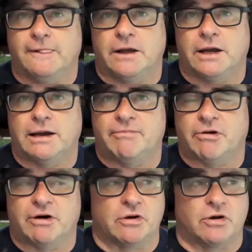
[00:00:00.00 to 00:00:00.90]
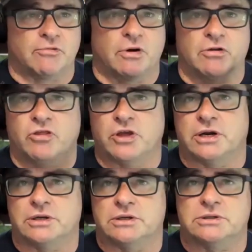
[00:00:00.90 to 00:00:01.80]
They've either got their own
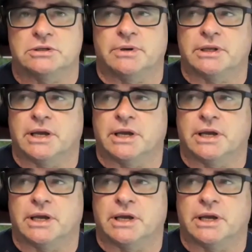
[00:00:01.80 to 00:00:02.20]
theatres, but